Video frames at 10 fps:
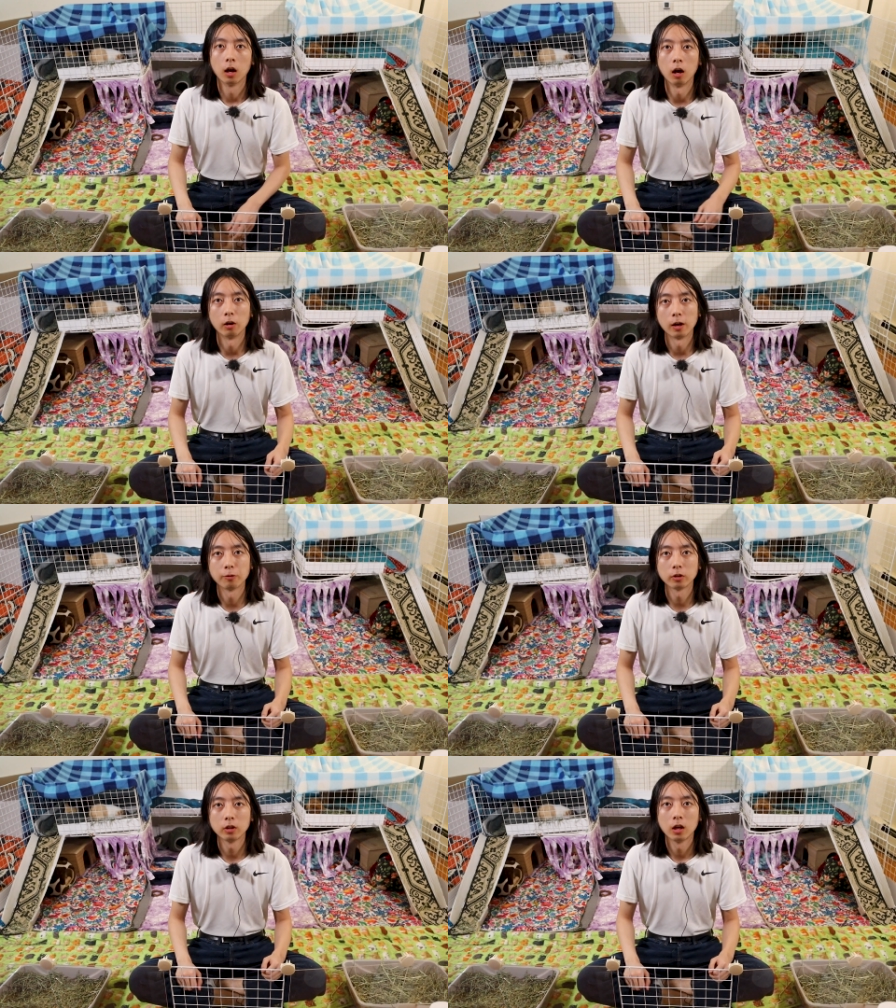
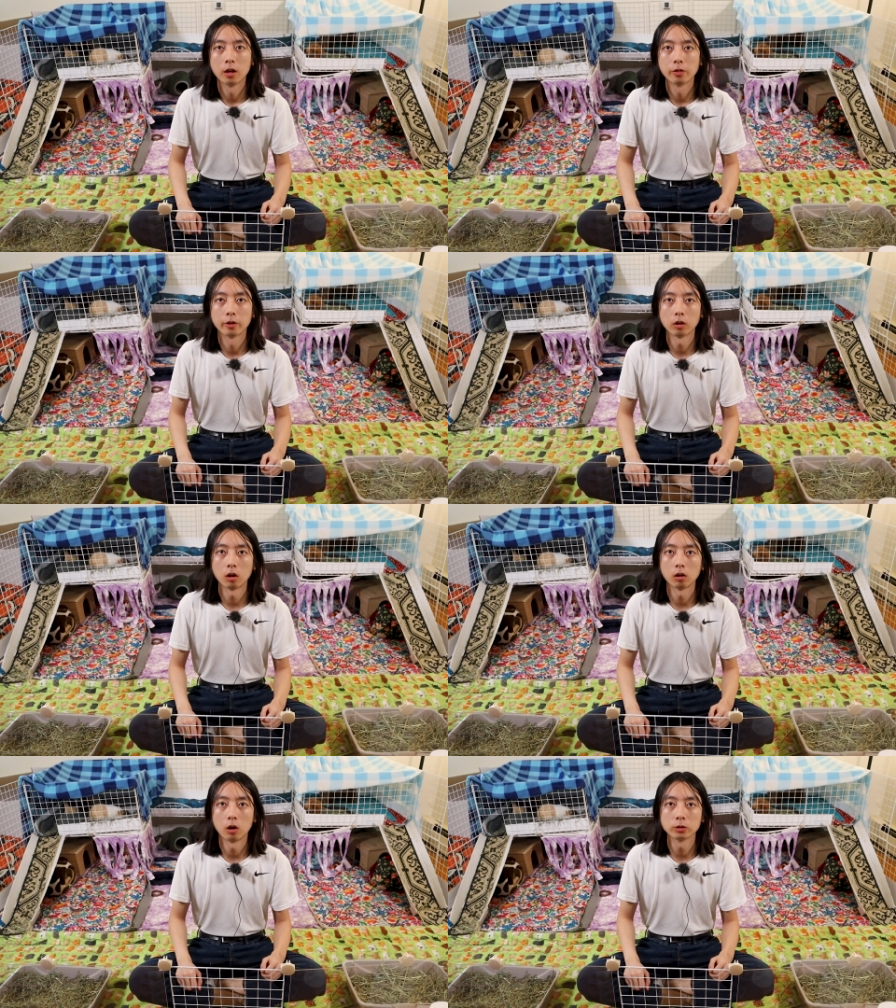However, there
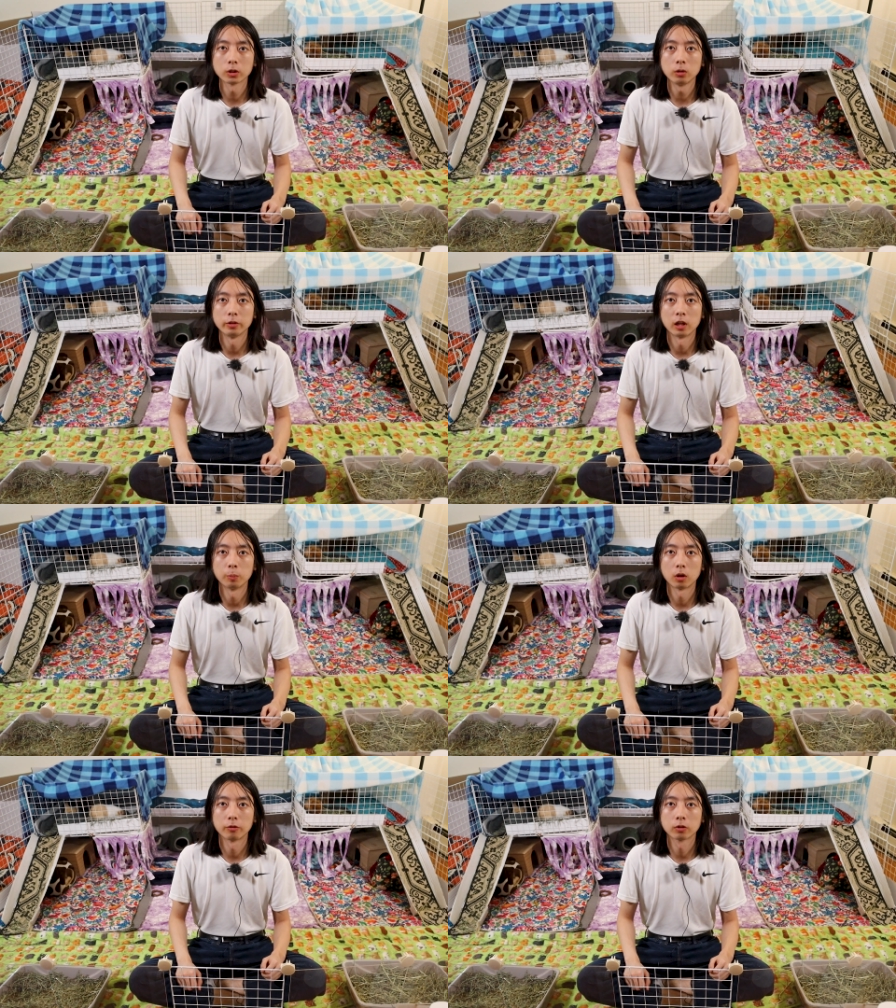are also a
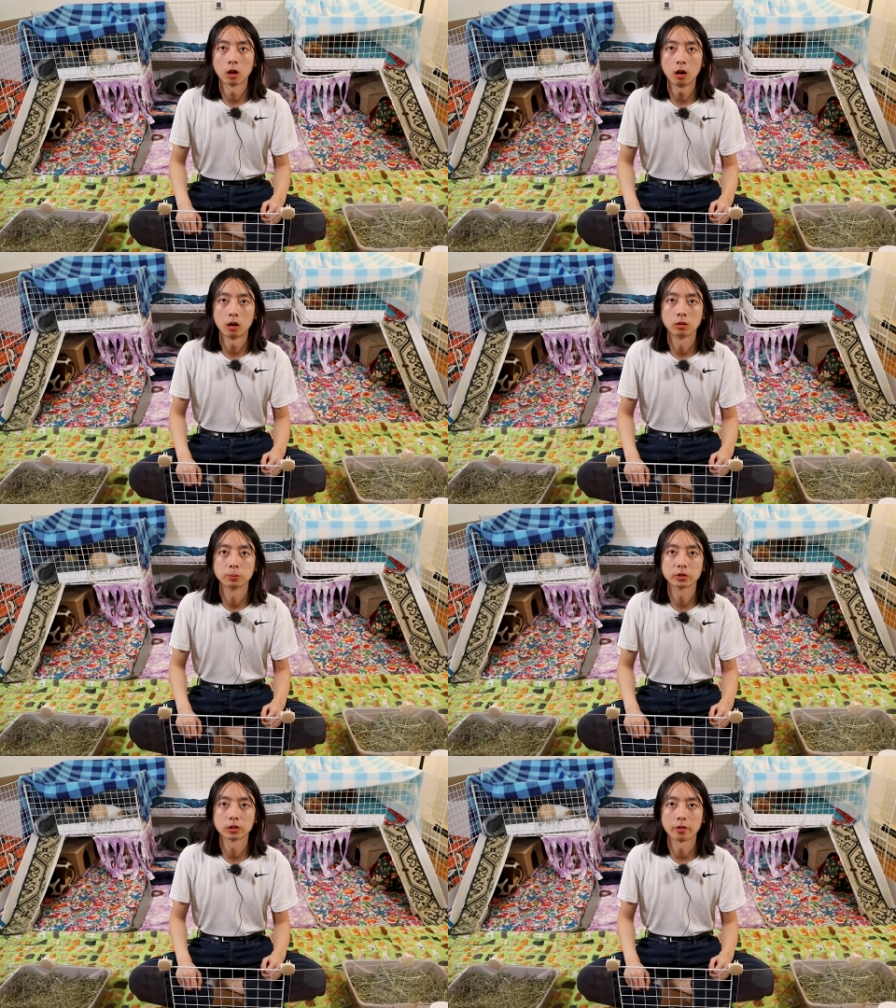number of
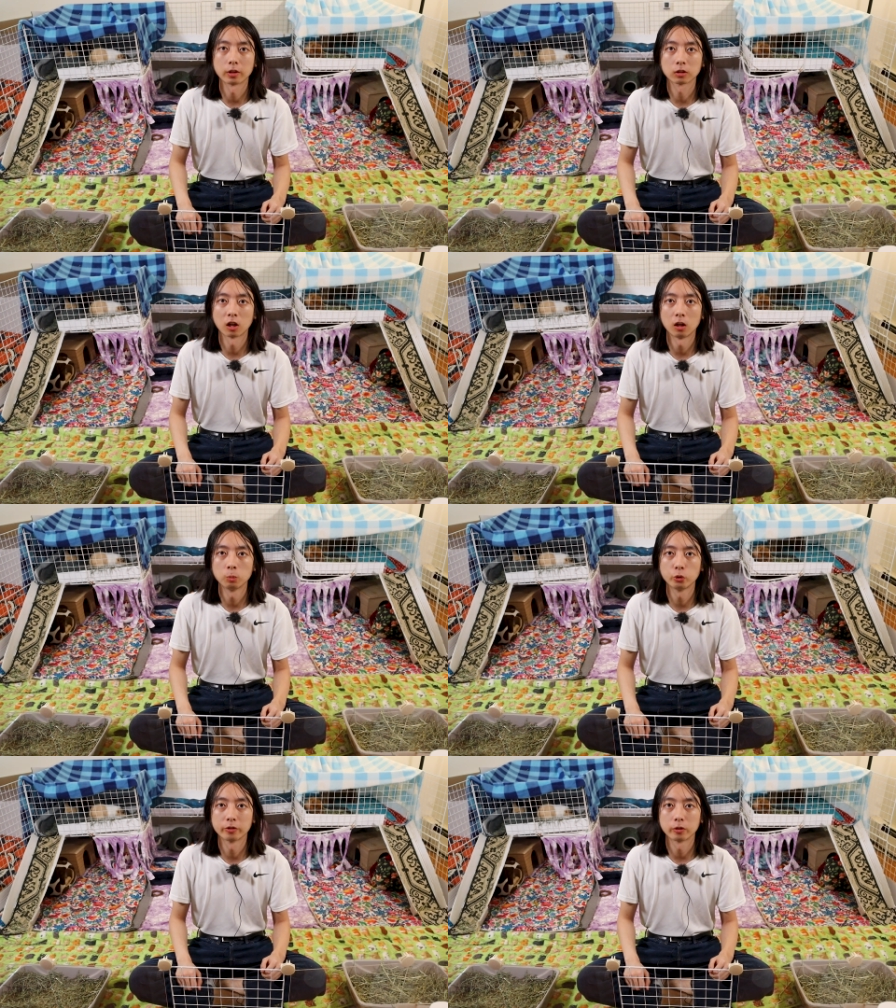cons that
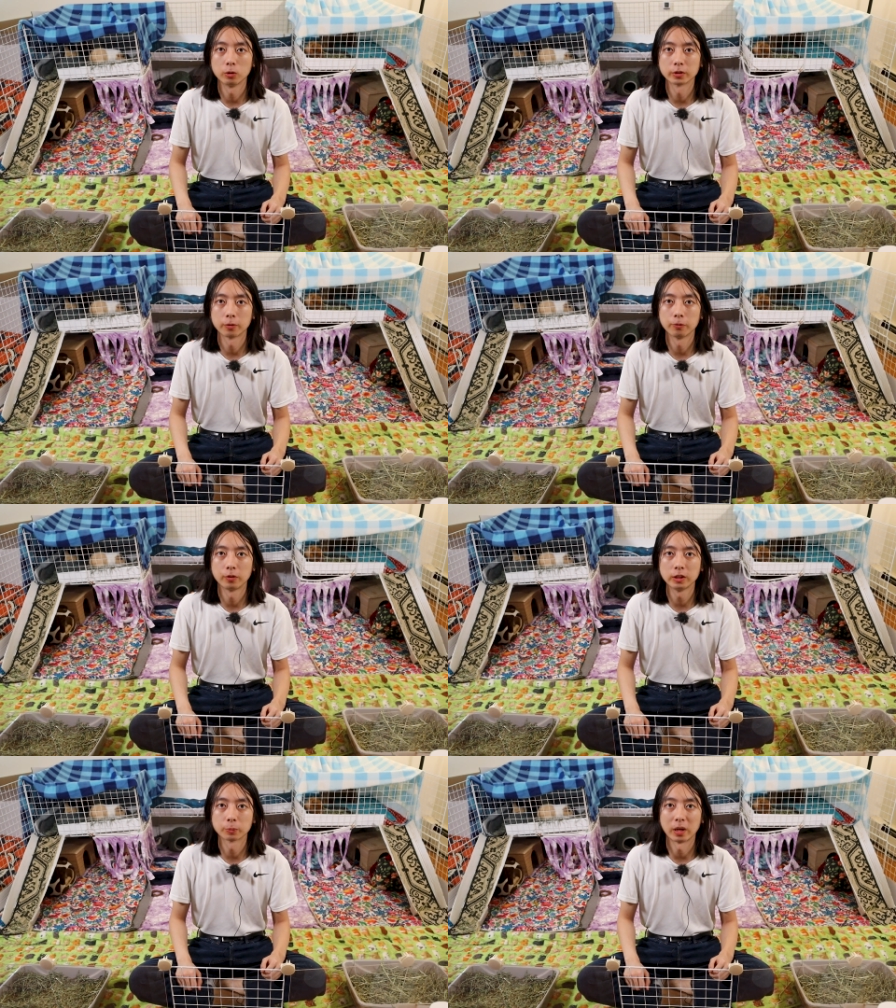come with using
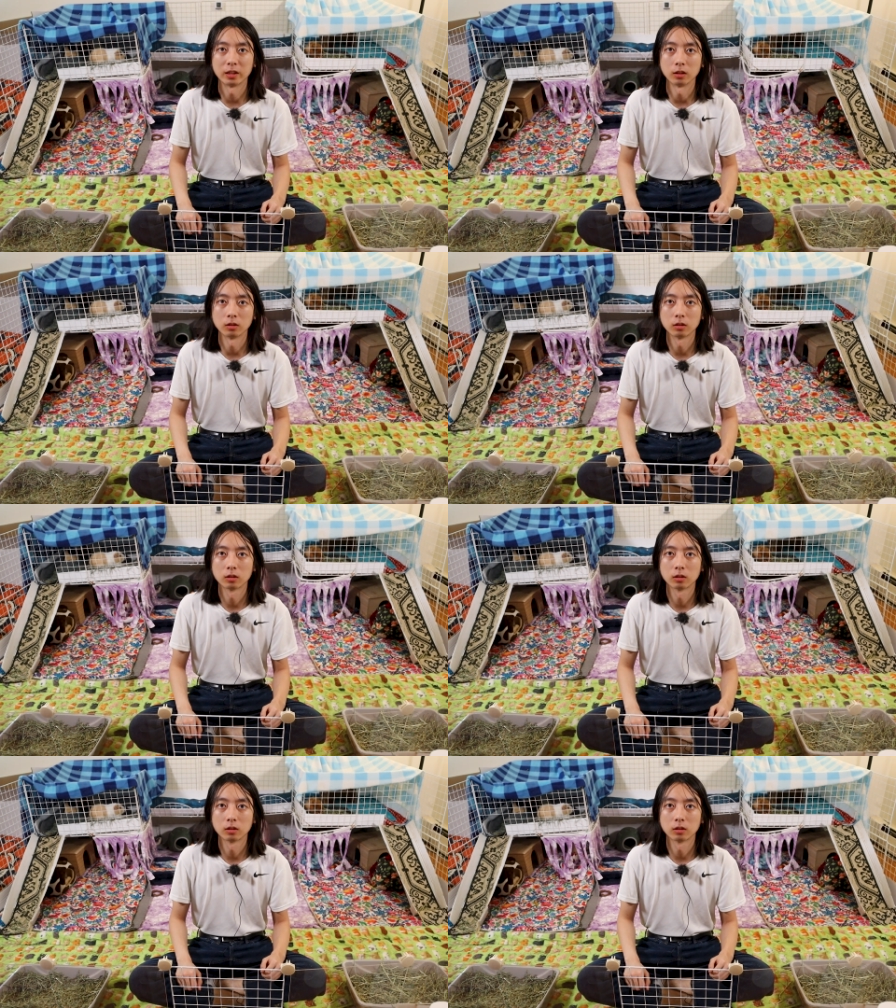fleece bedding.